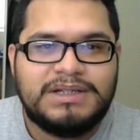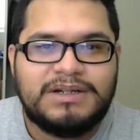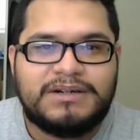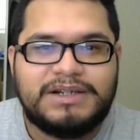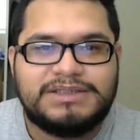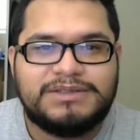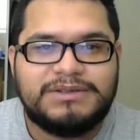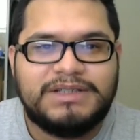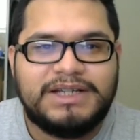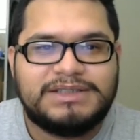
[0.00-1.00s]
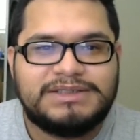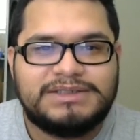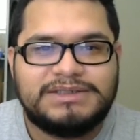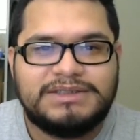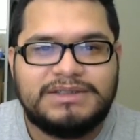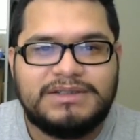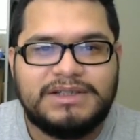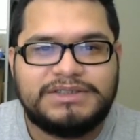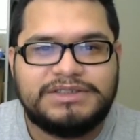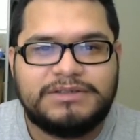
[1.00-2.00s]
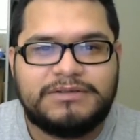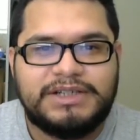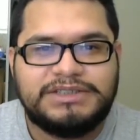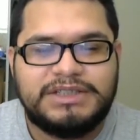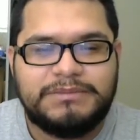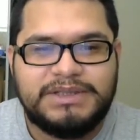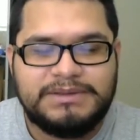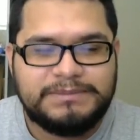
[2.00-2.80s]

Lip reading: Alright, so next, click create shipment.